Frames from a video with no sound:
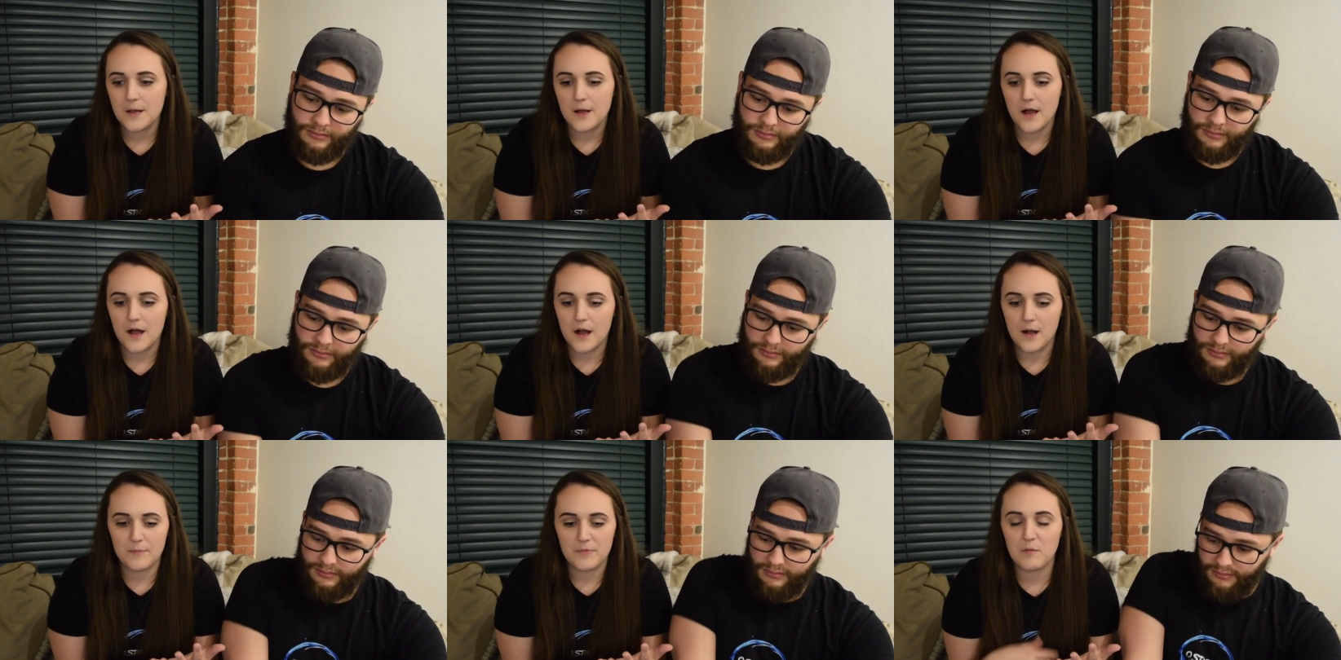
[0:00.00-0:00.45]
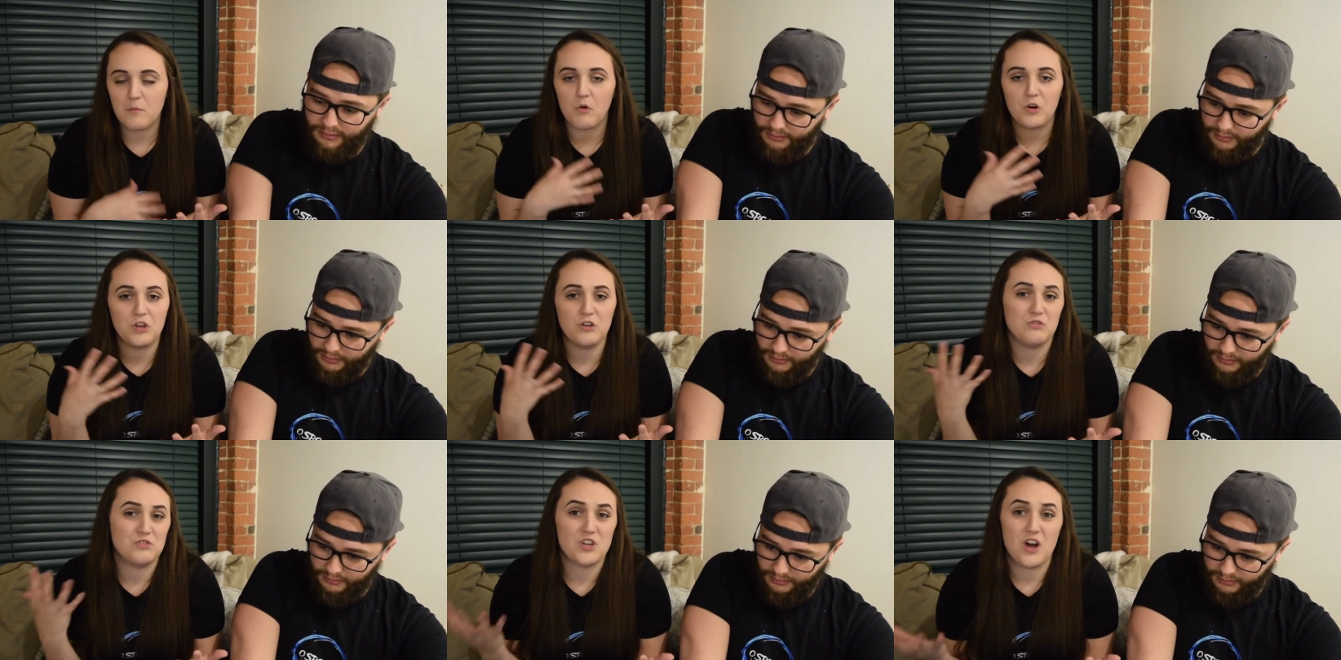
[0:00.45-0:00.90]
Speaker 1: um, the more
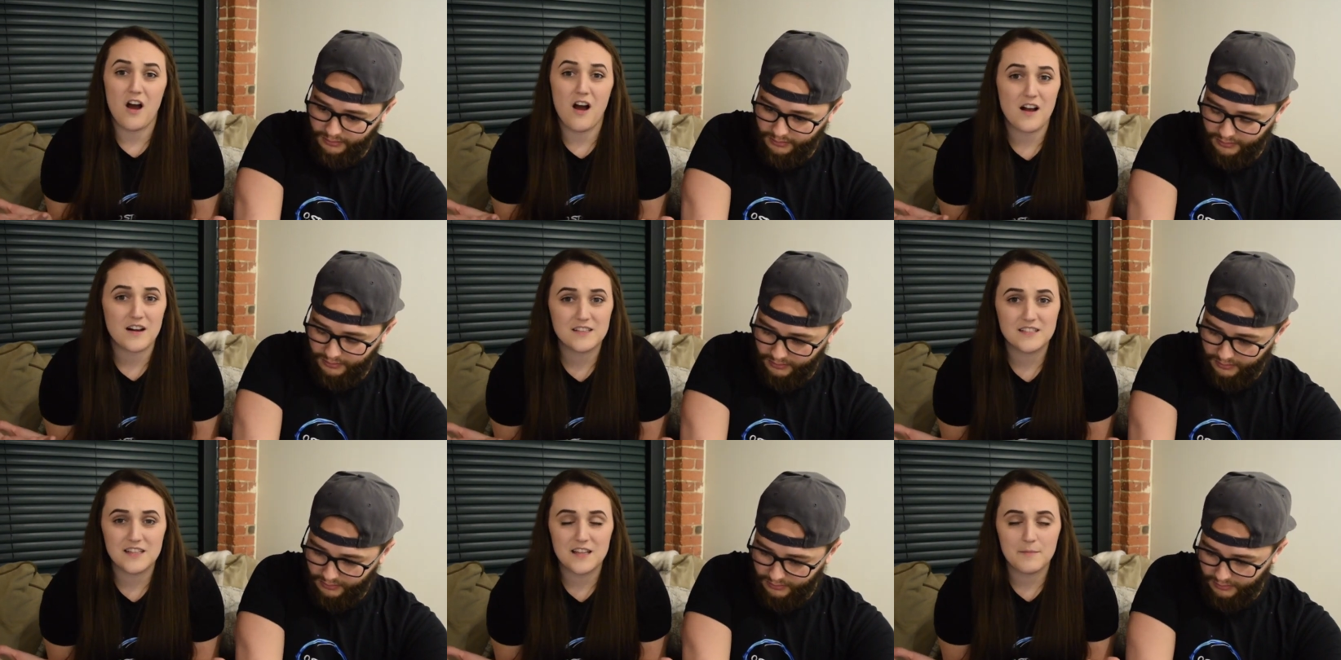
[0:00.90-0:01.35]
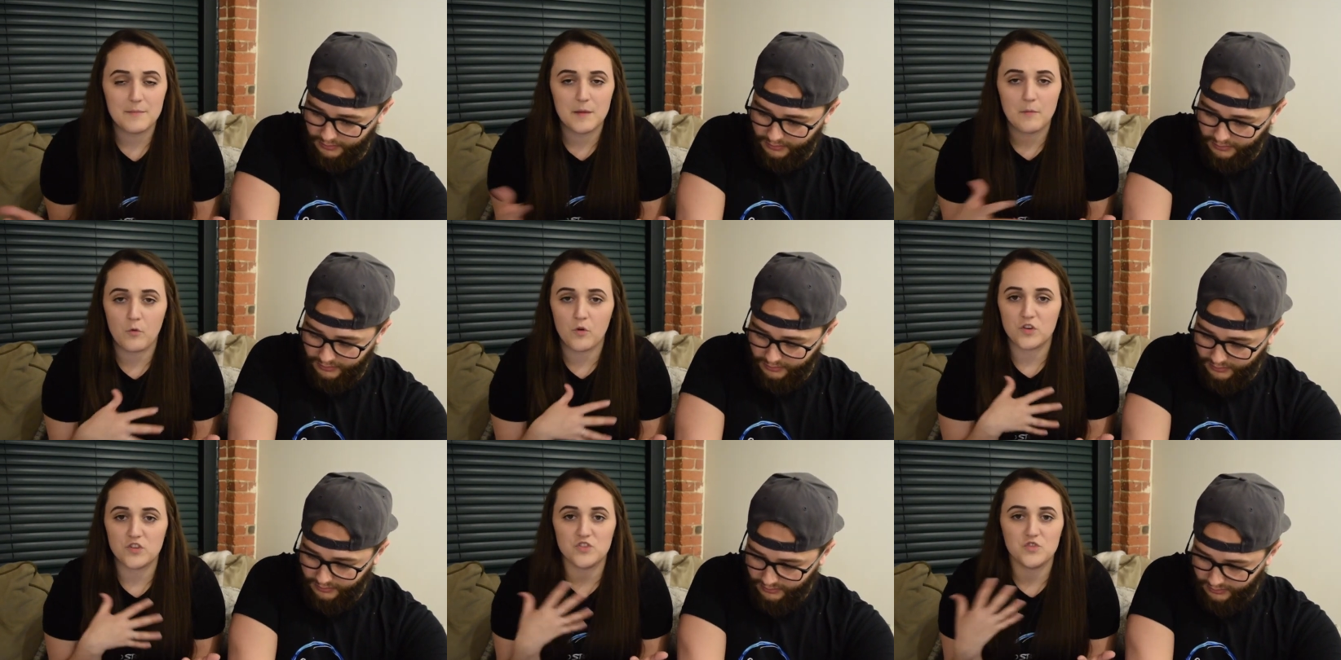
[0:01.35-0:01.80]
you talk to them the
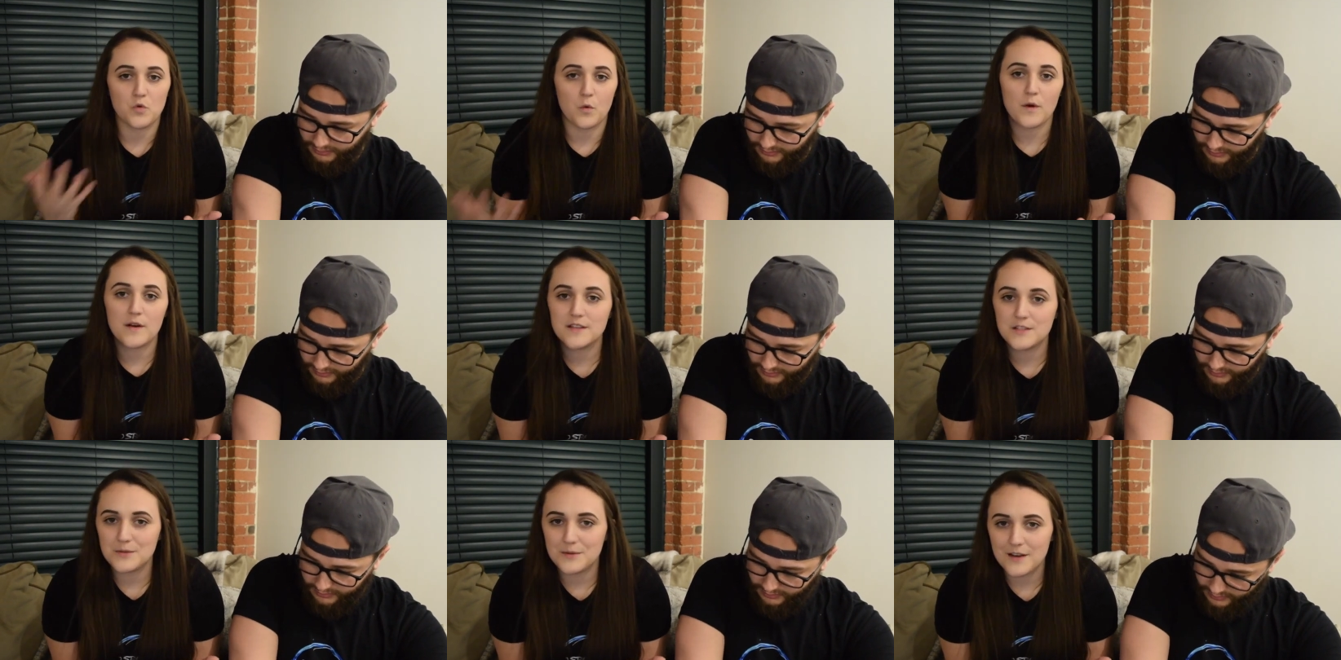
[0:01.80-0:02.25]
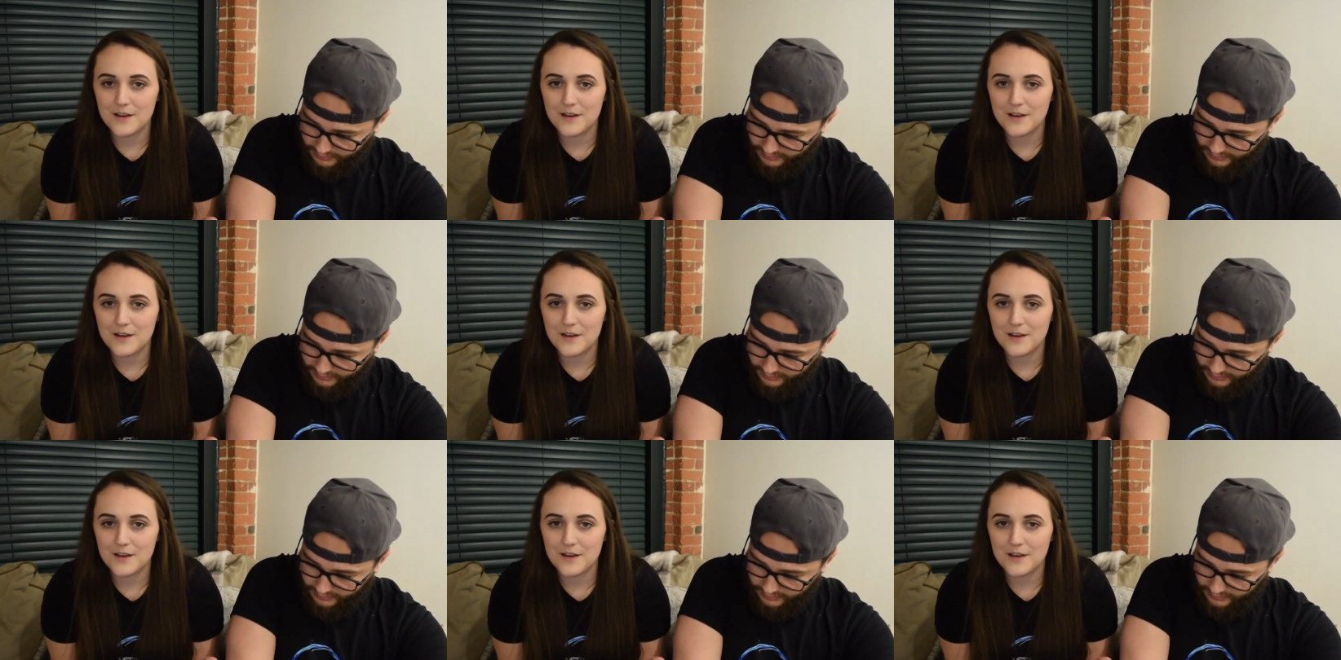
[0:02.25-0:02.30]
more stories you